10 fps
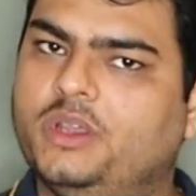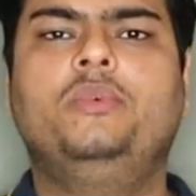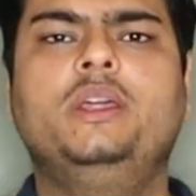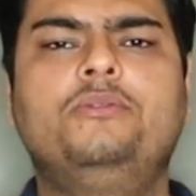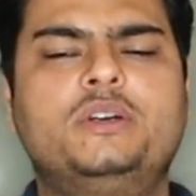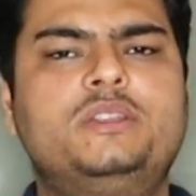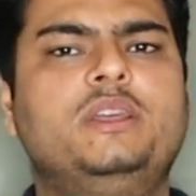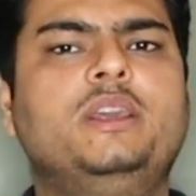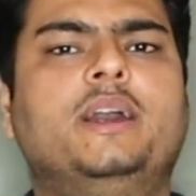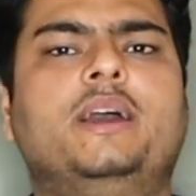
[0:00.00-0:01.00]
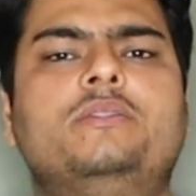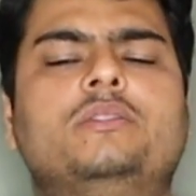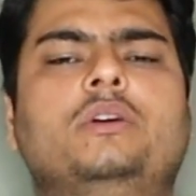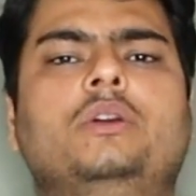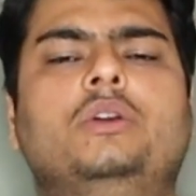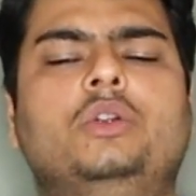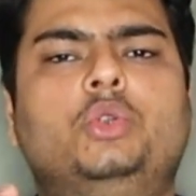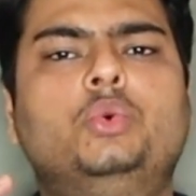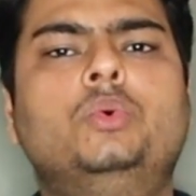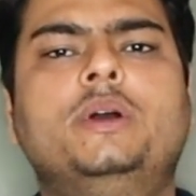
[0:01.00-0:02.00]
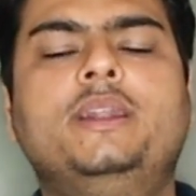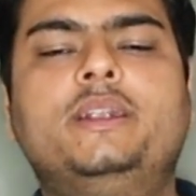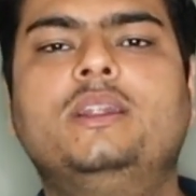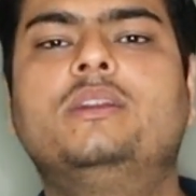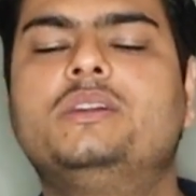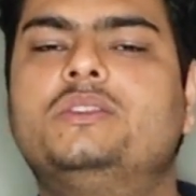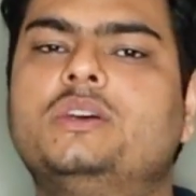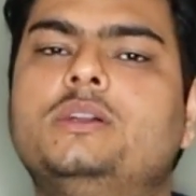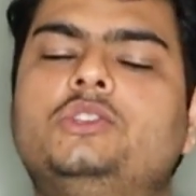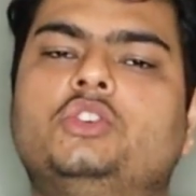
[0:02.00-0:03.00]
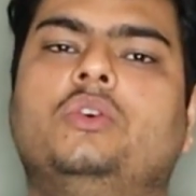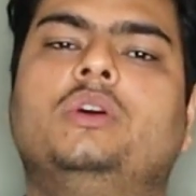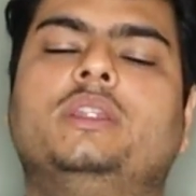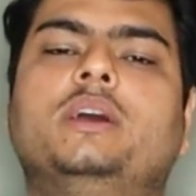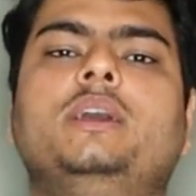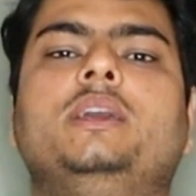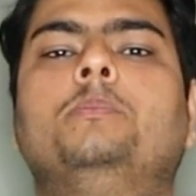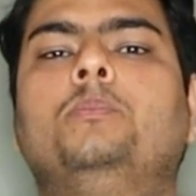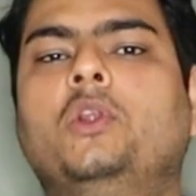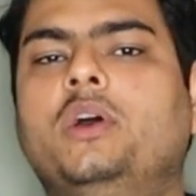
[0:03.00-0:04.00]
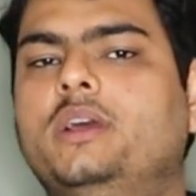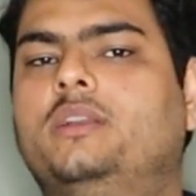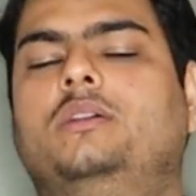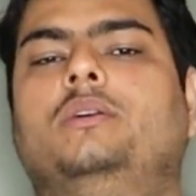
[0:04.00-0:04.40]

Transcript: Very first thing guys, do a little research on the employer.